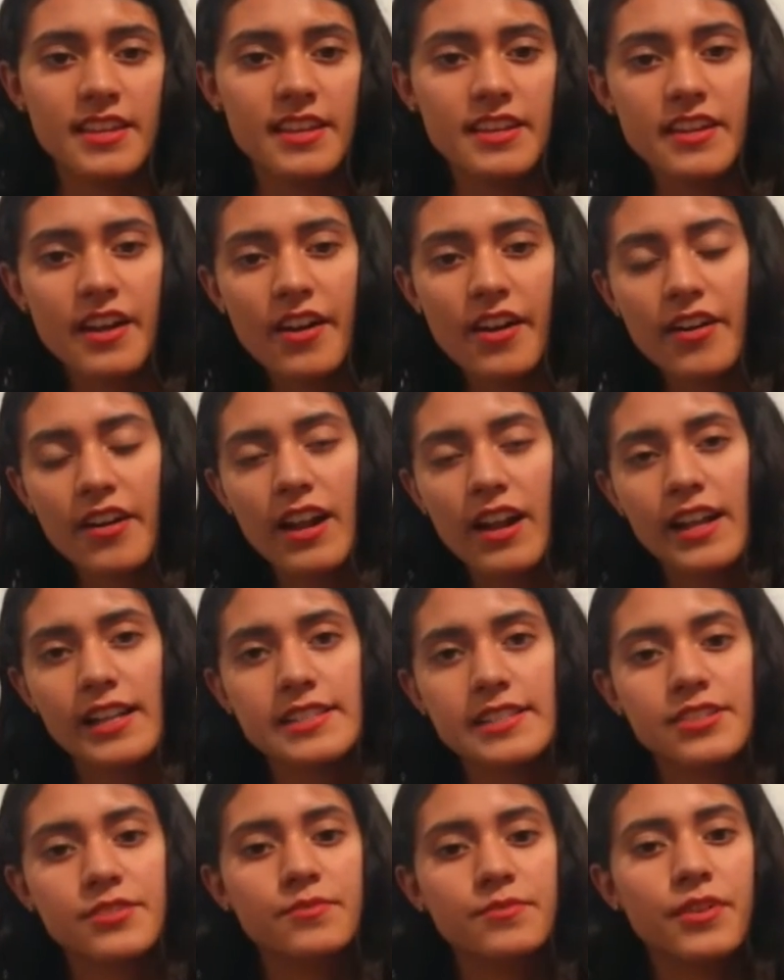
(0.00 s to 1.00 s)
They are
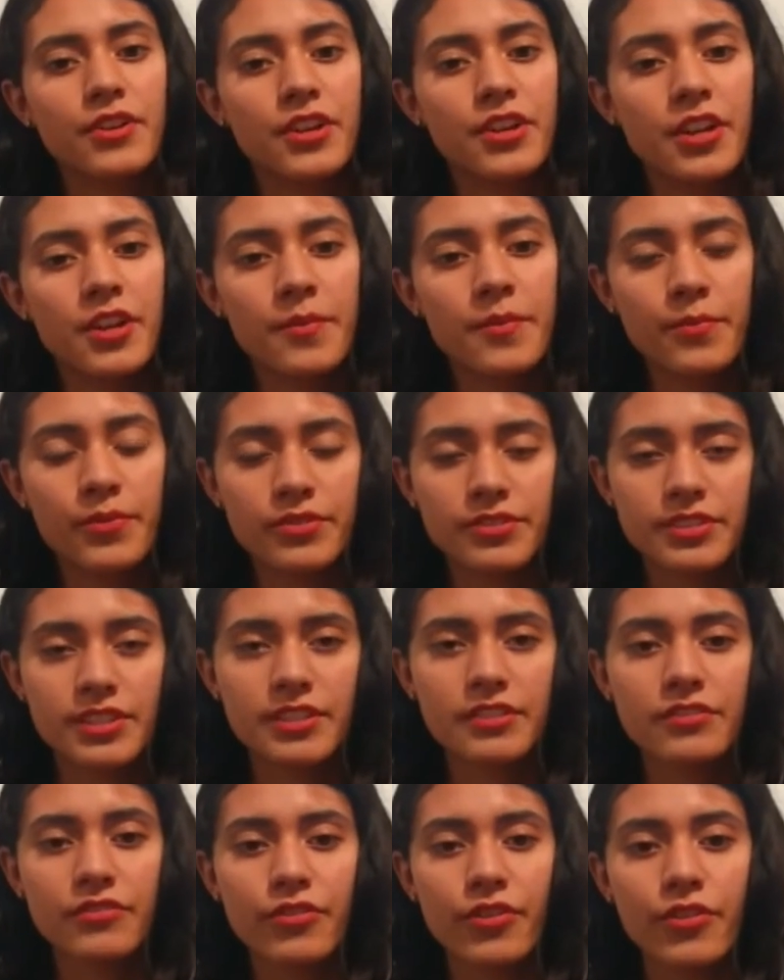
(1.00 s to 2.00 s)
also very
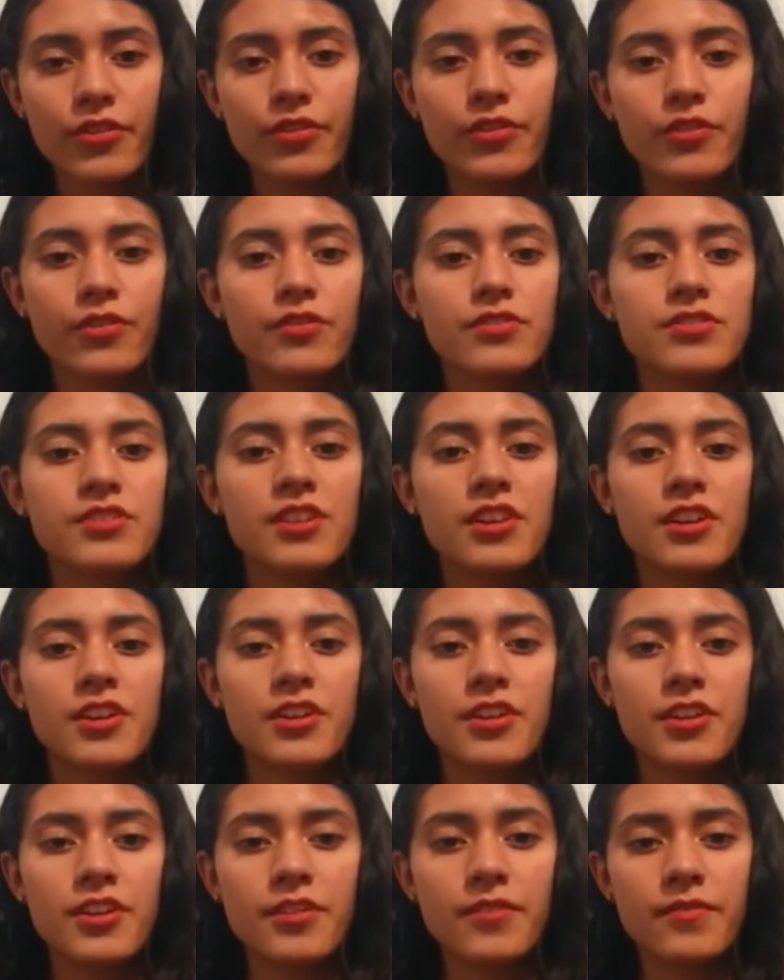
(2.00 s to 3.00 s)
important for us
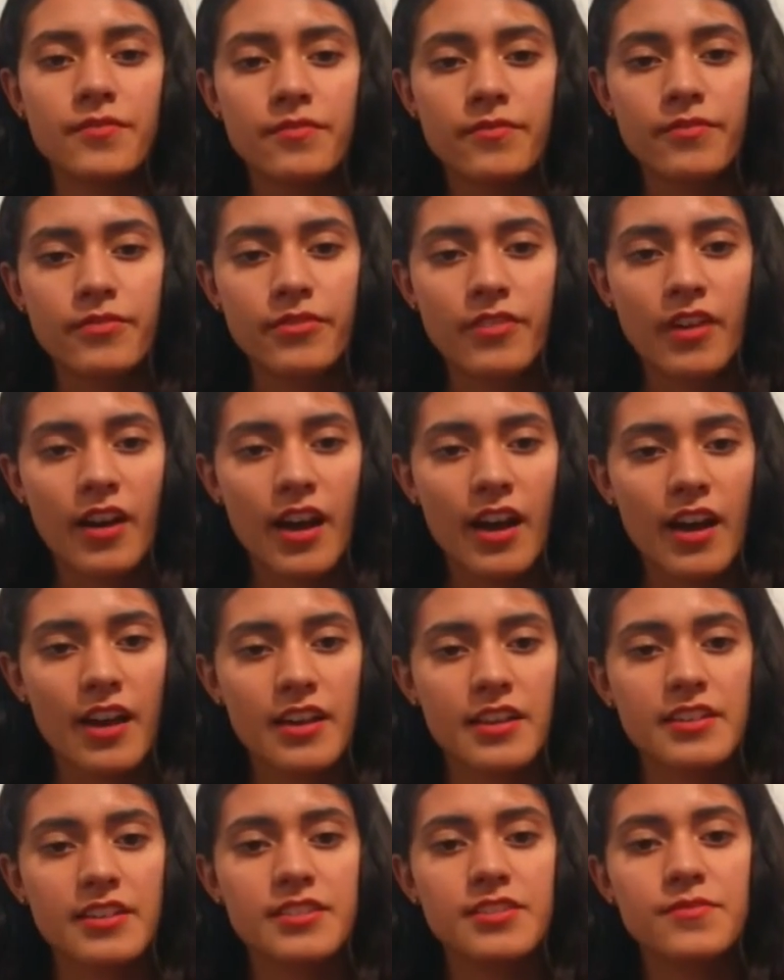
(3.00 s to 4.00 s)

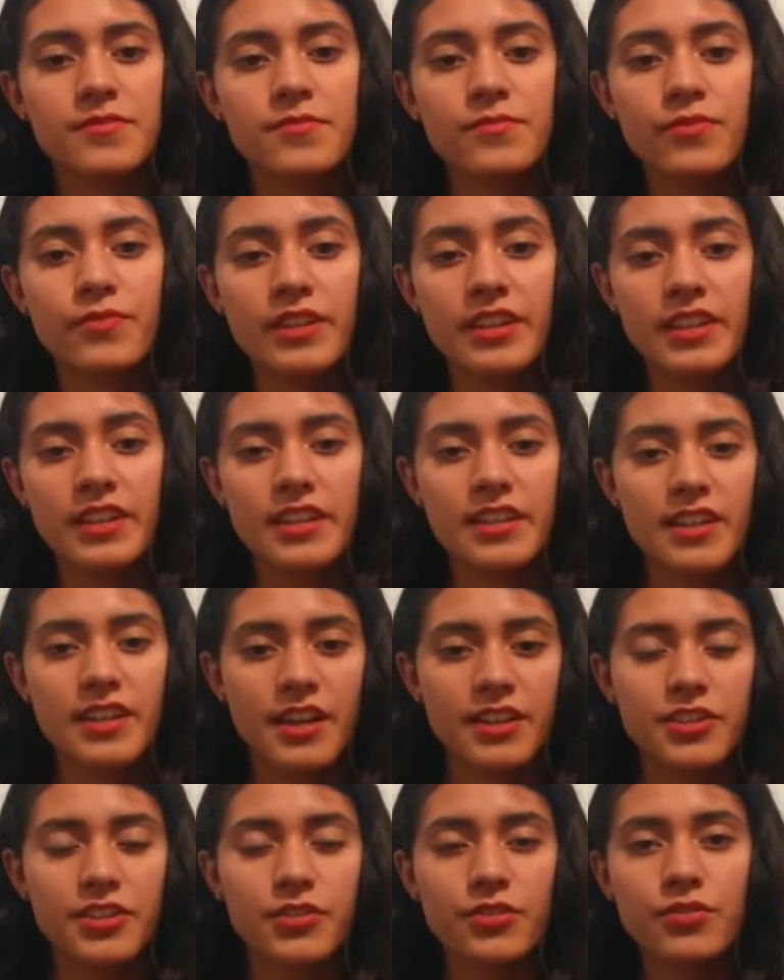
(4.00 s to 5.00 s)
as we
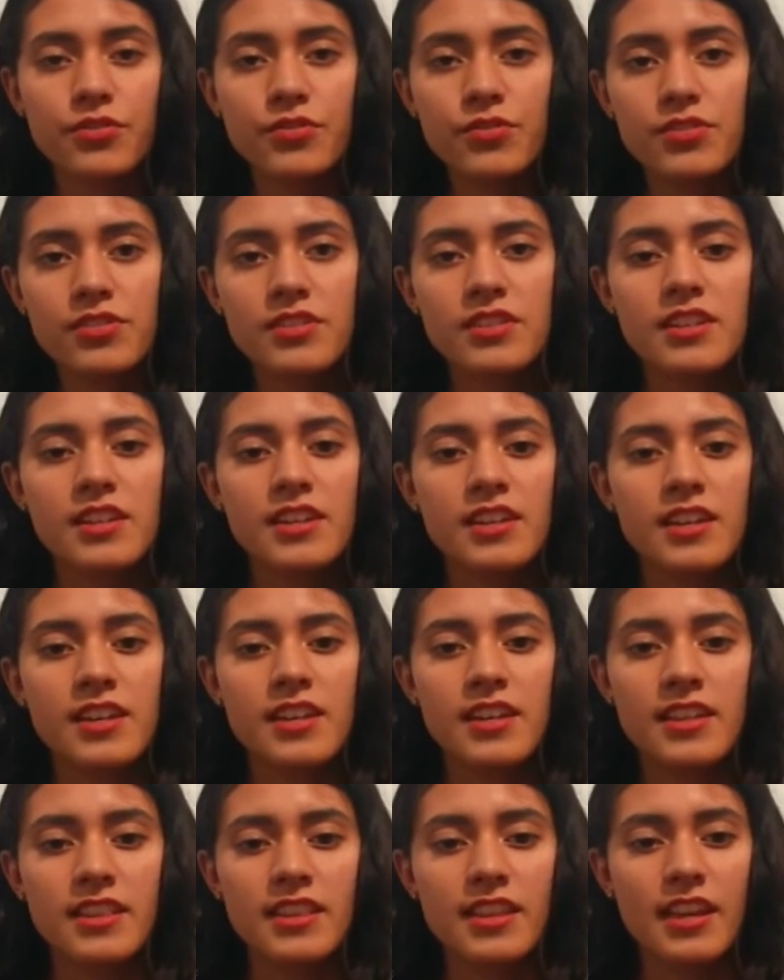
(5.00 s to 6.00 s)
can use
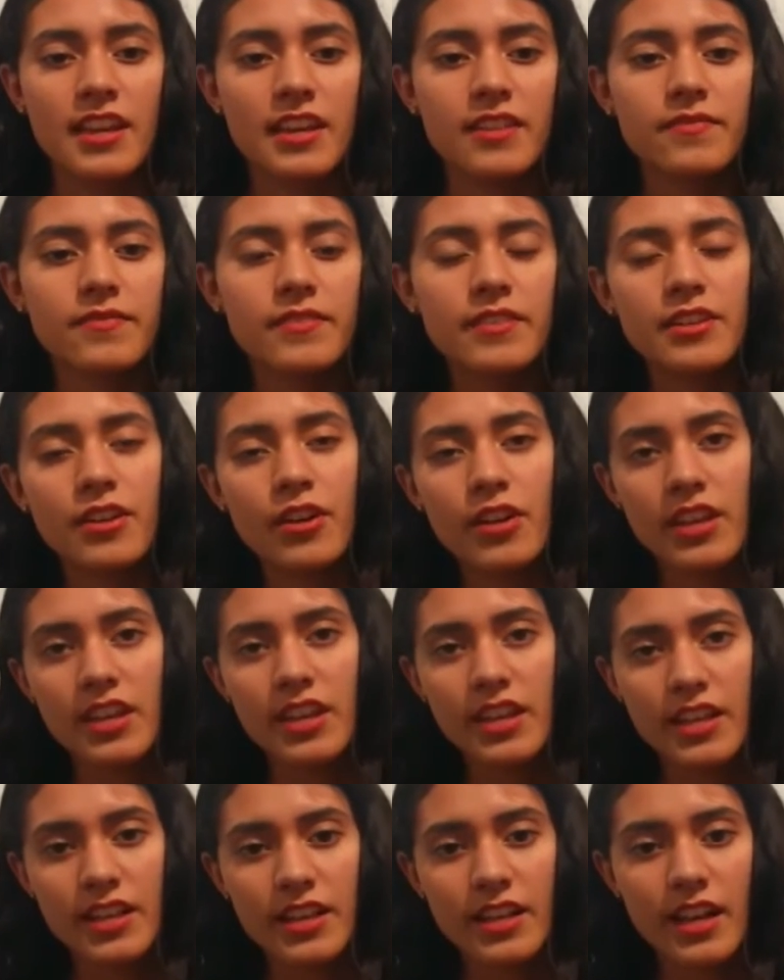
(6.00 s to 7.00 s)
them
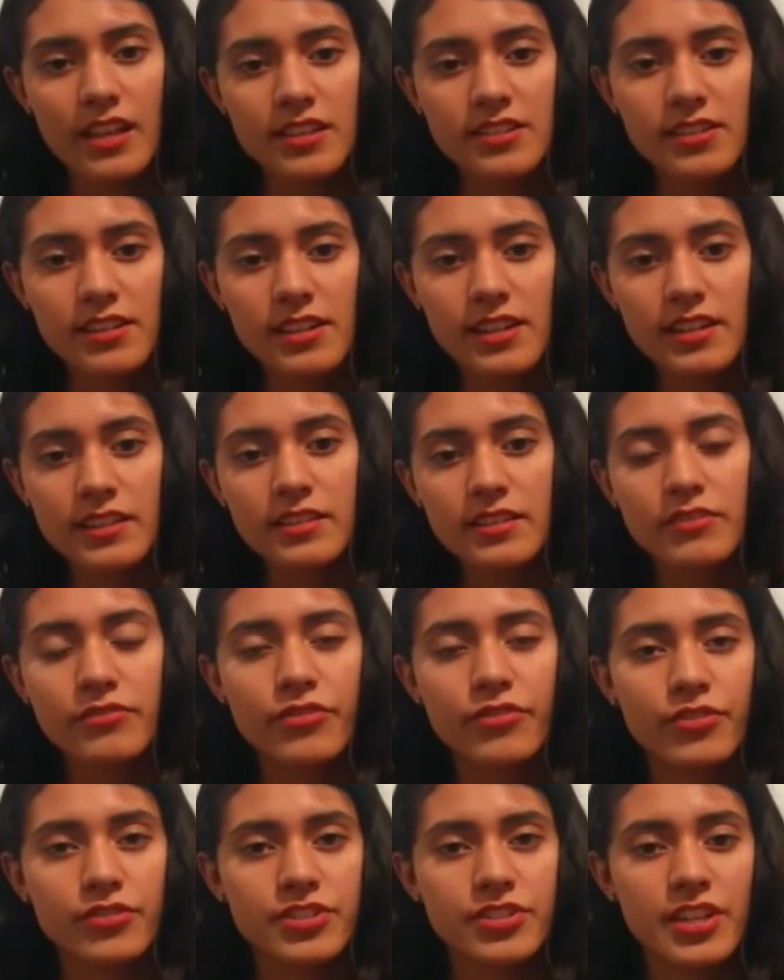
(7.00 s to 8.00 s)
in gasoline,
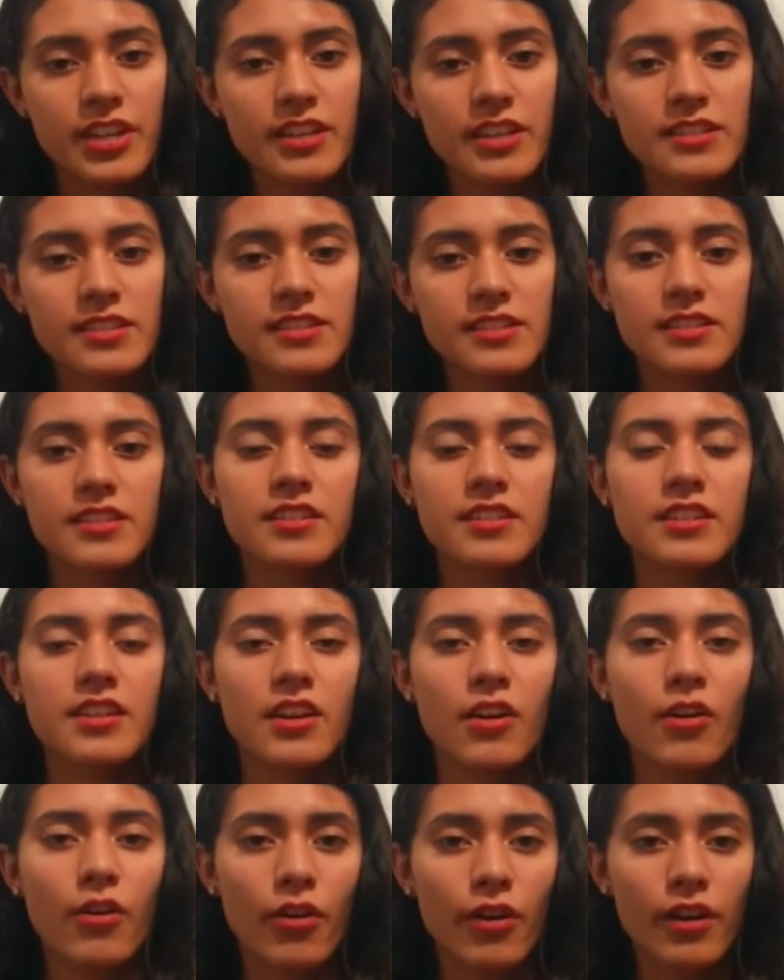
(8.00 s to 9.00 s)
for jets,
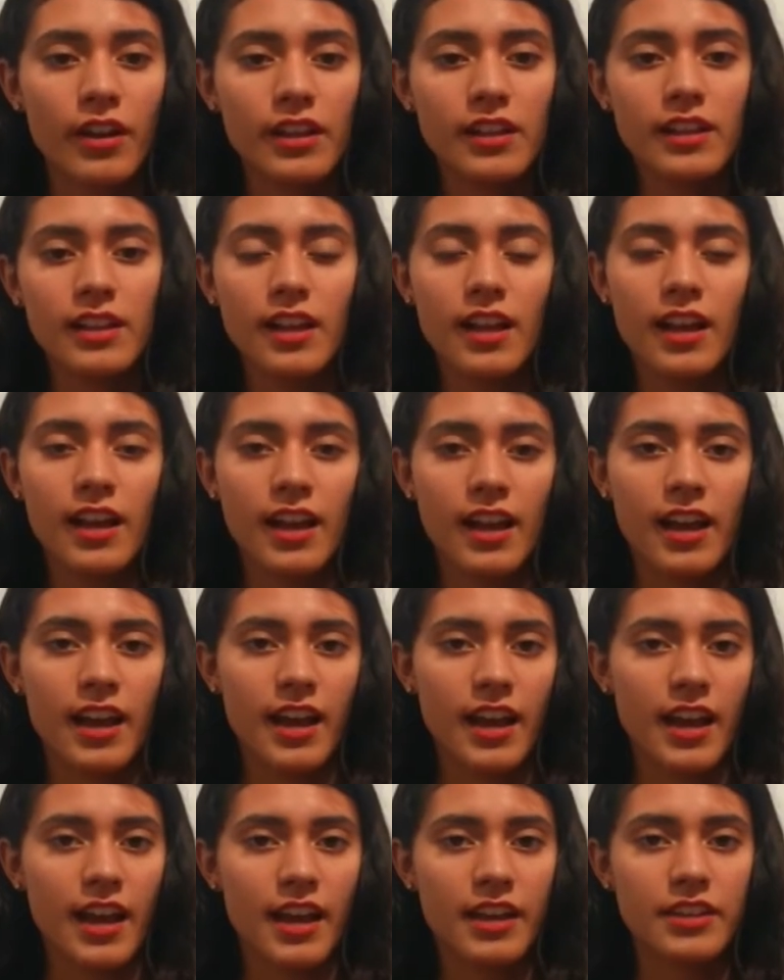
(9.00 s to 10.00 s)
oil,
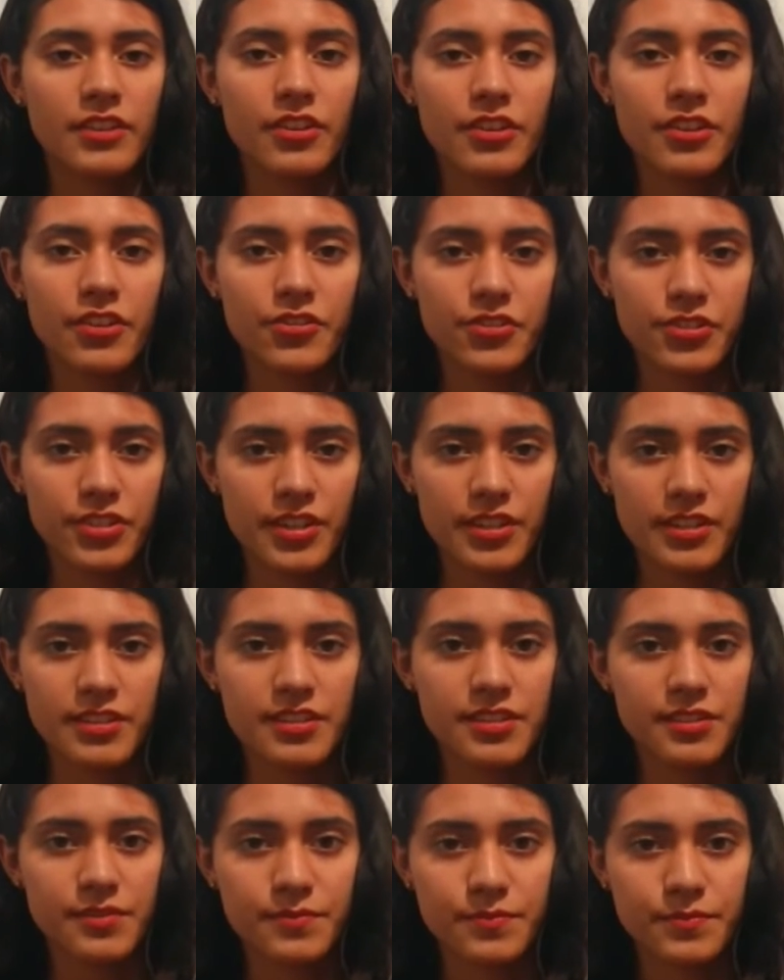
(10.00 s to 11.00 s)
and other
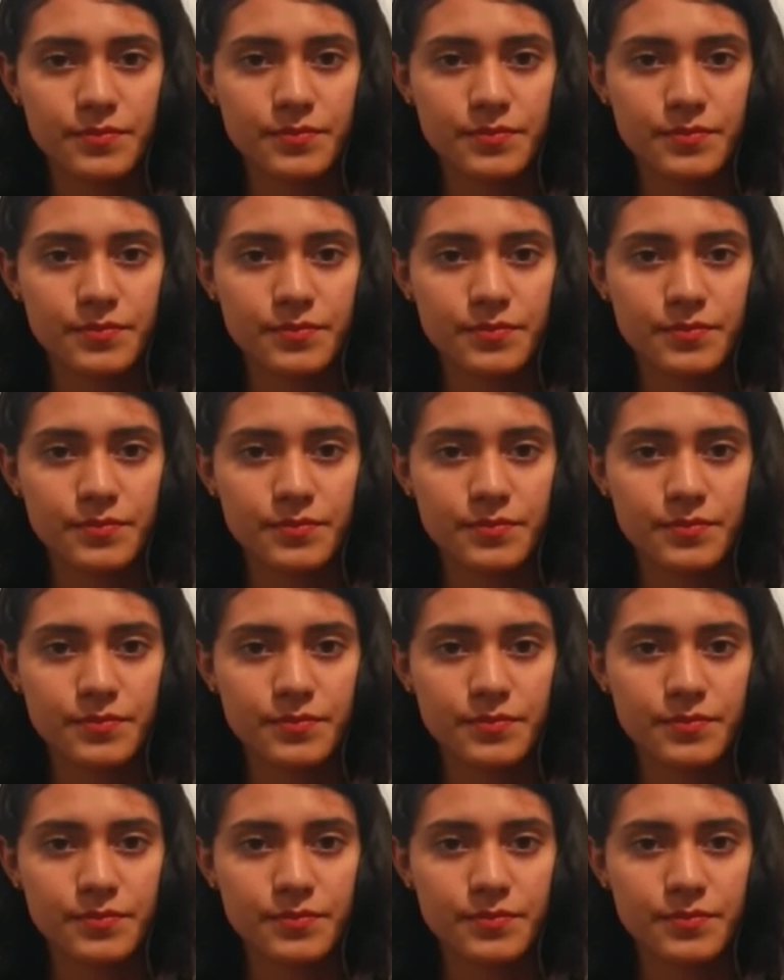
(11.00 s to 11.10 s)
things.